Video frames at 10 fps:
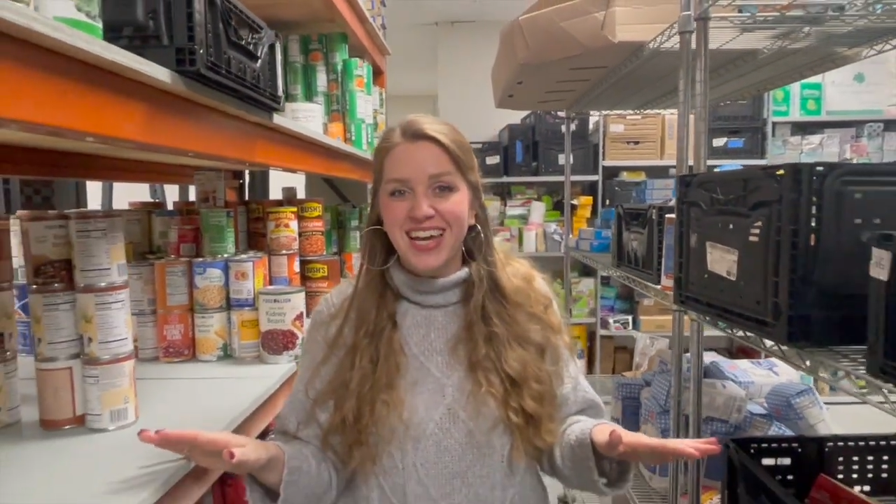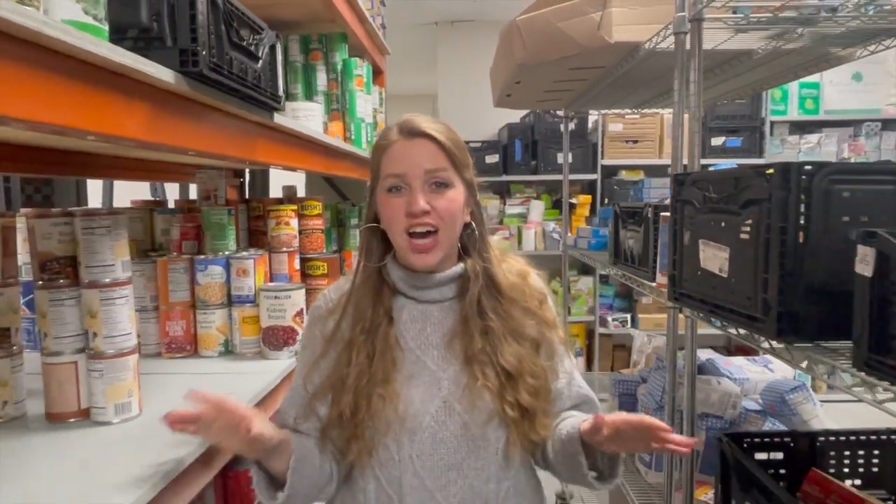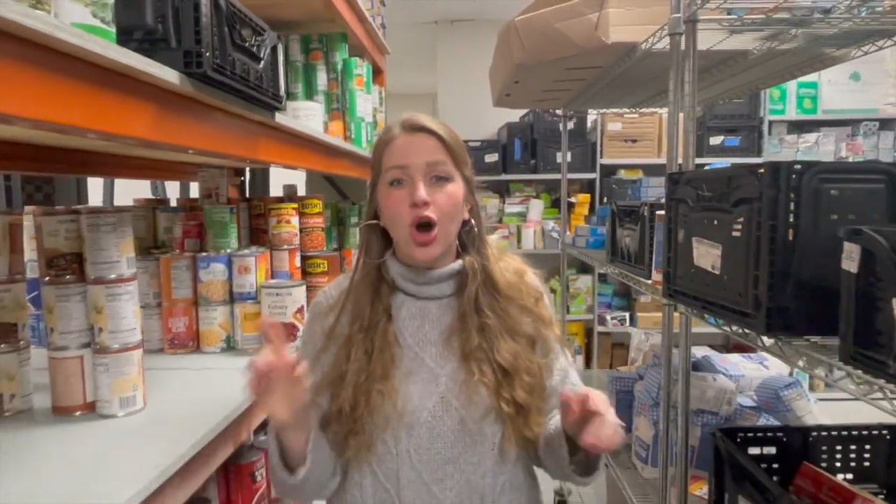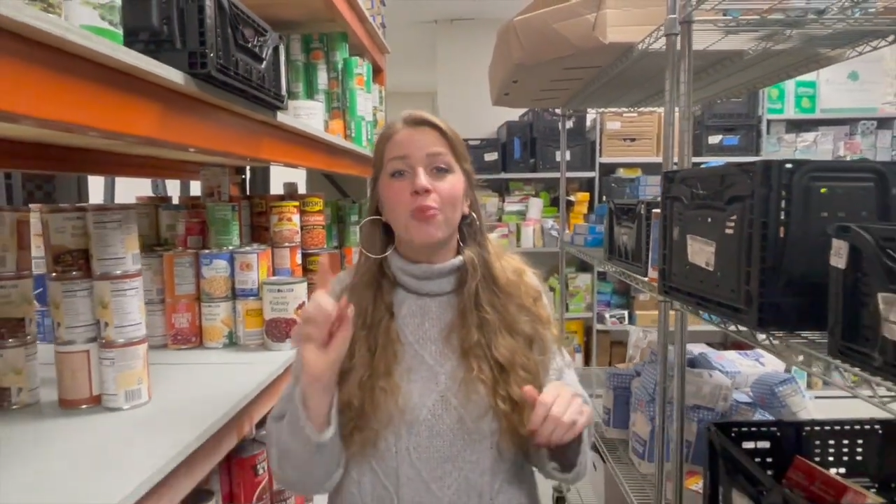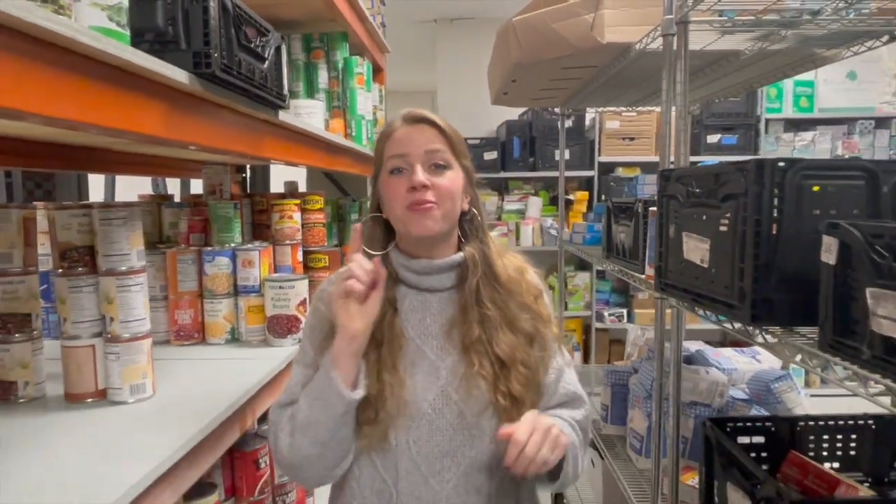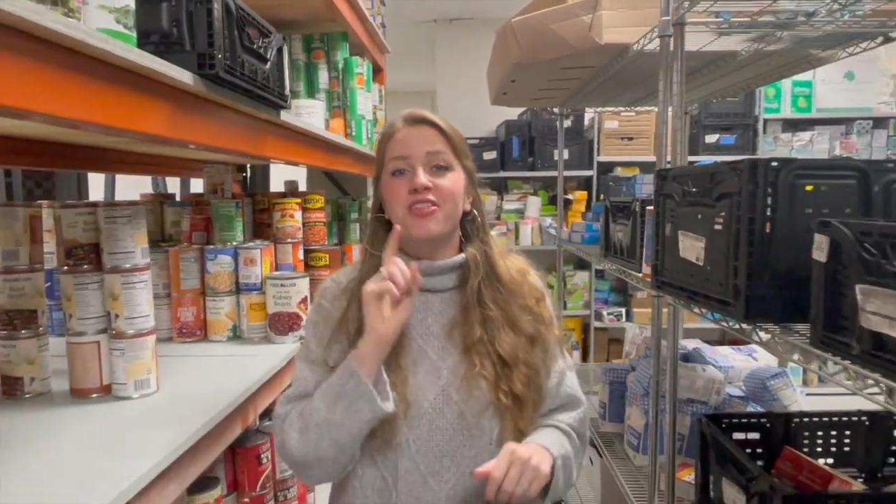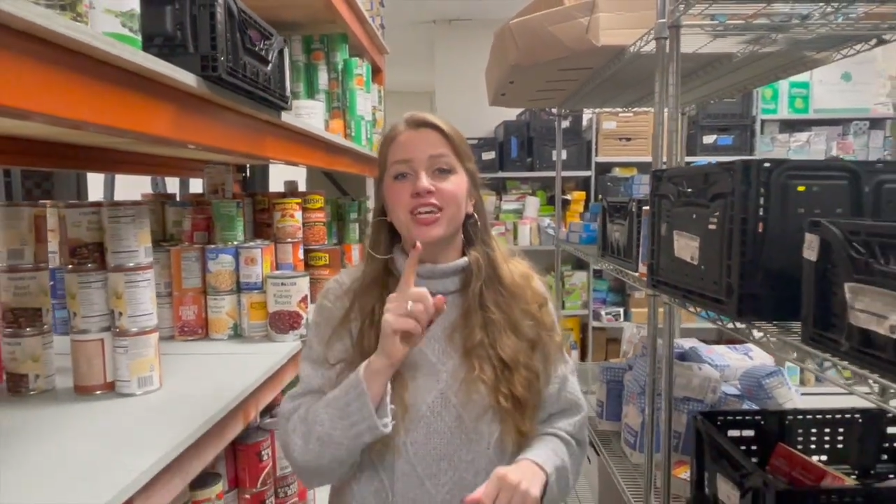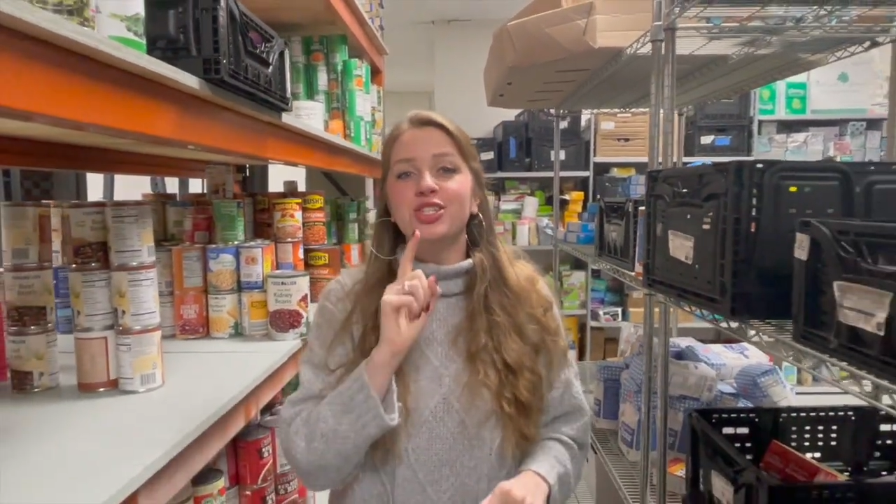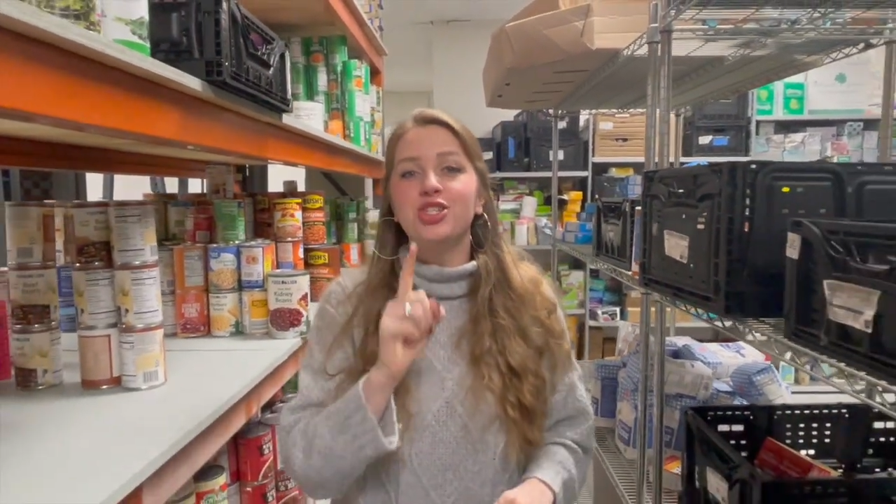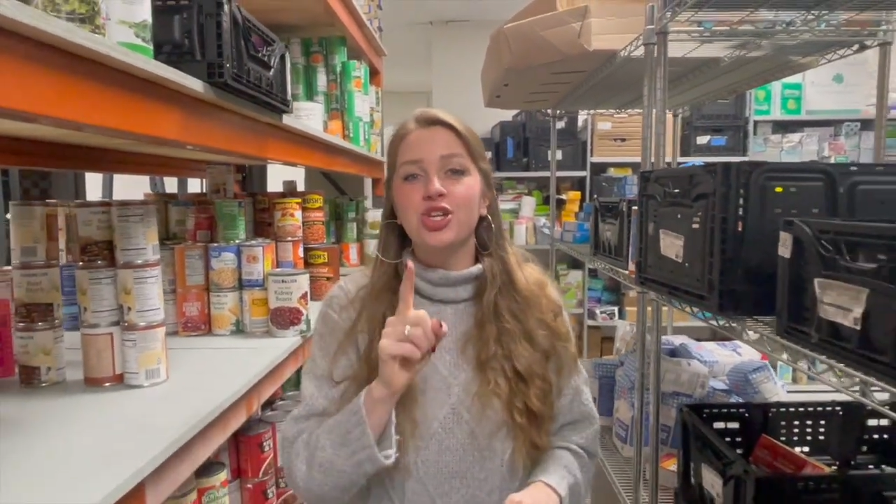Hope,
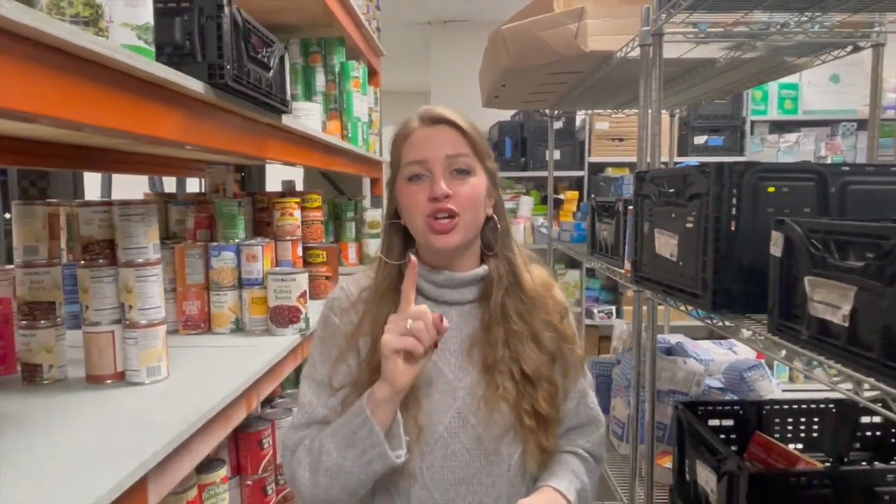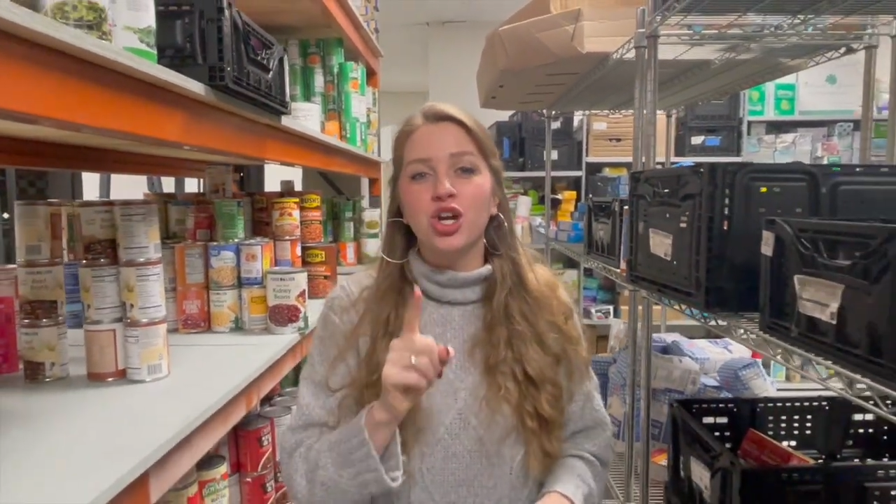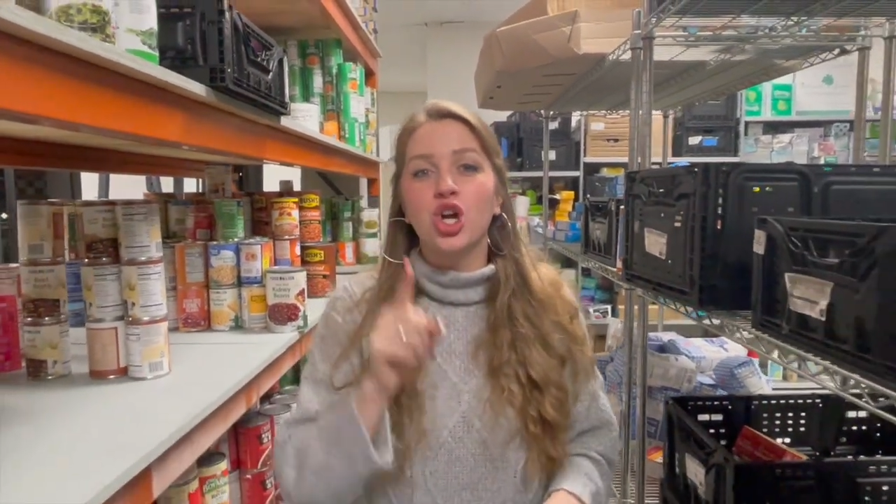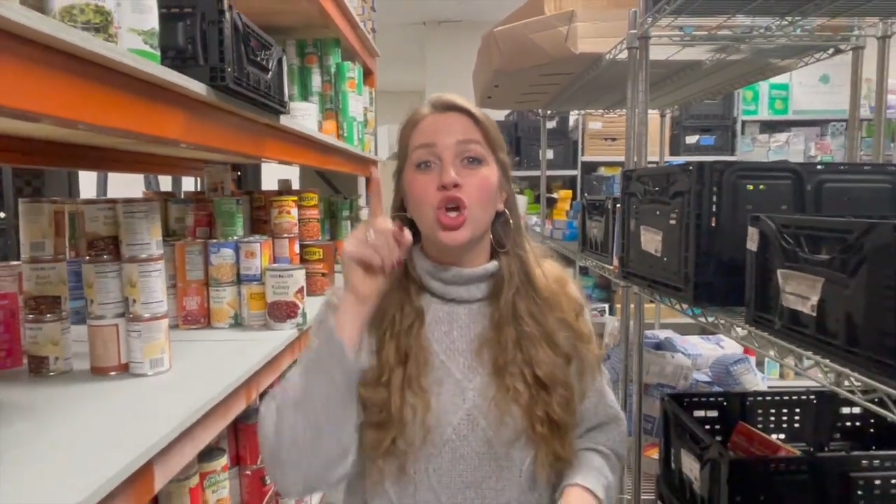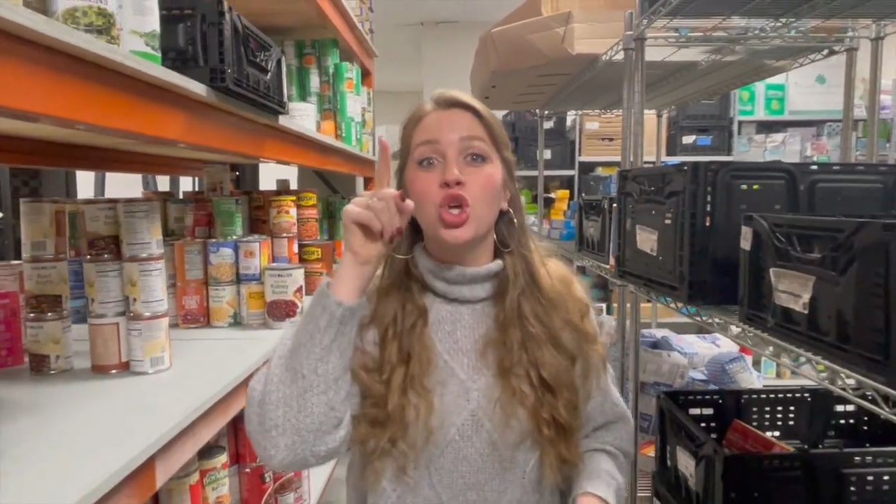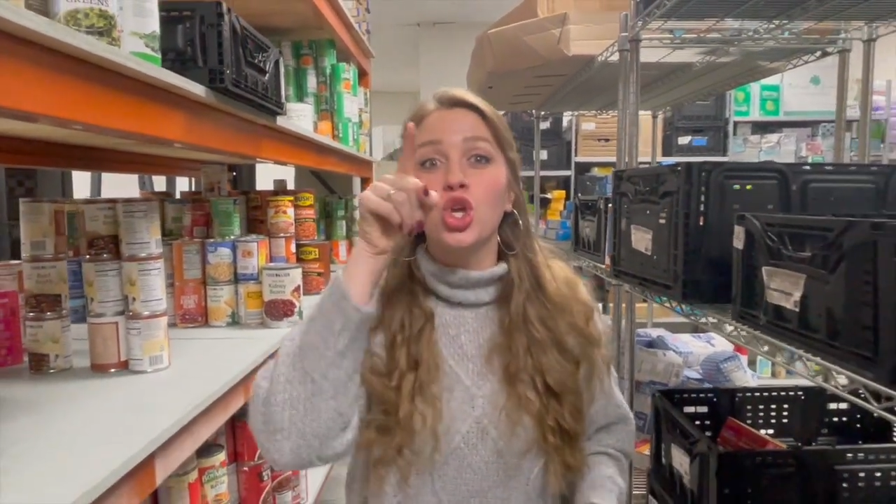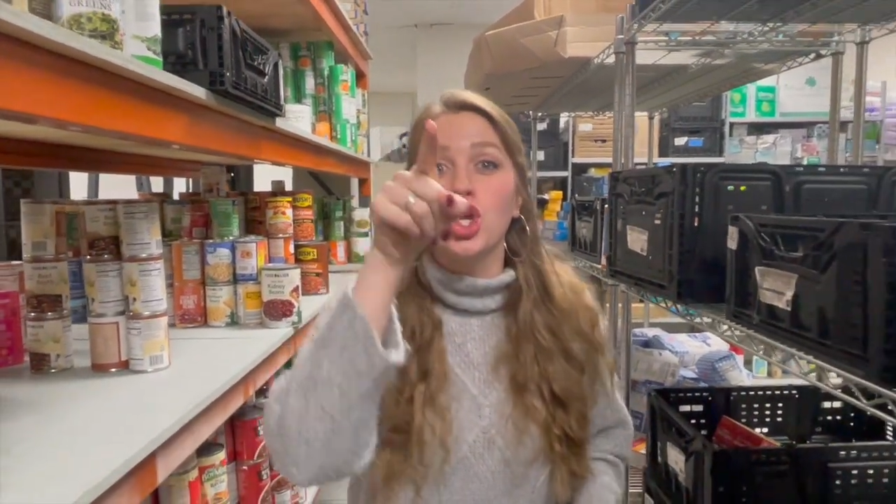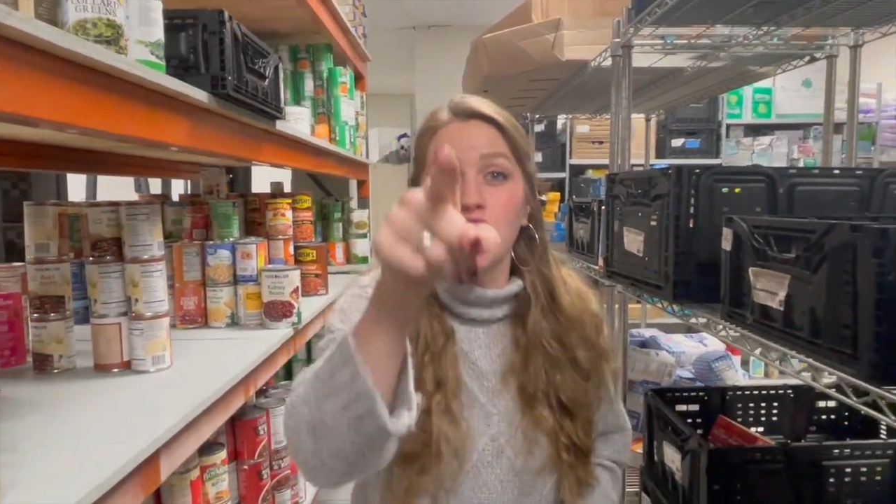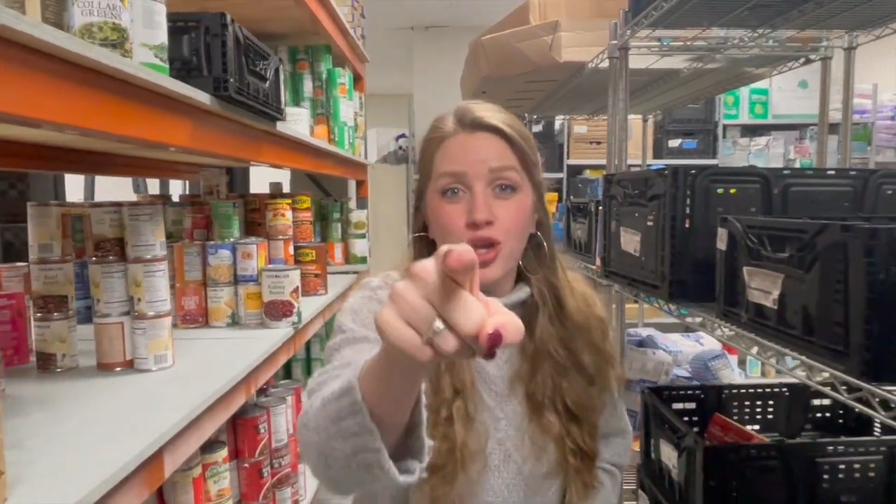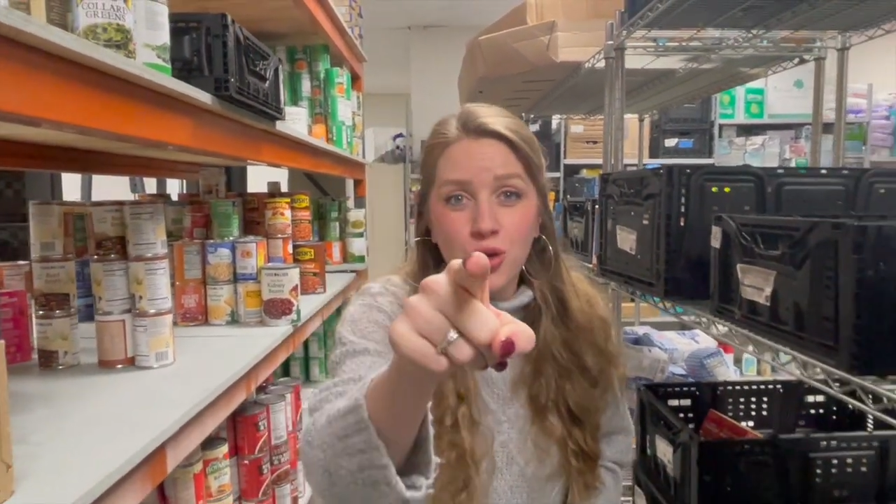this year,
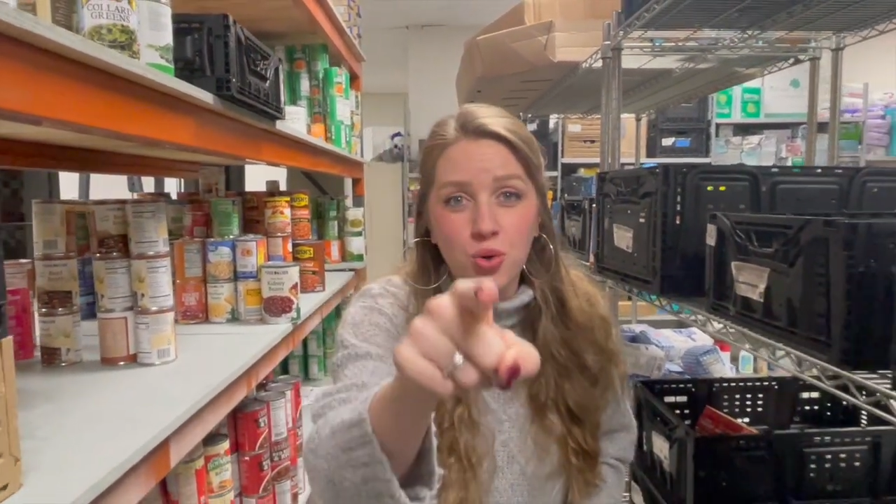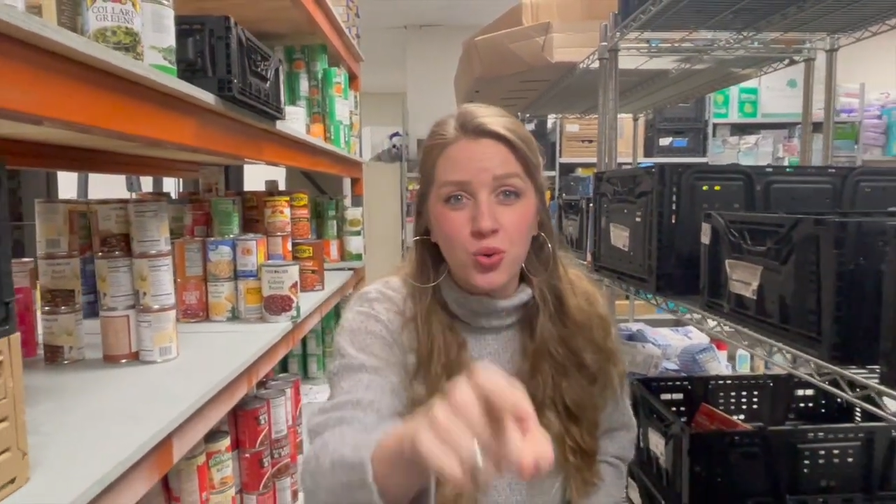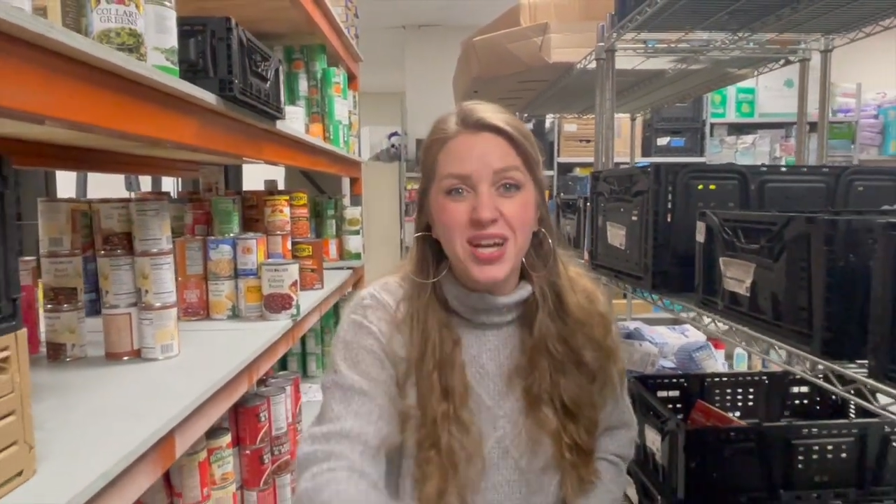you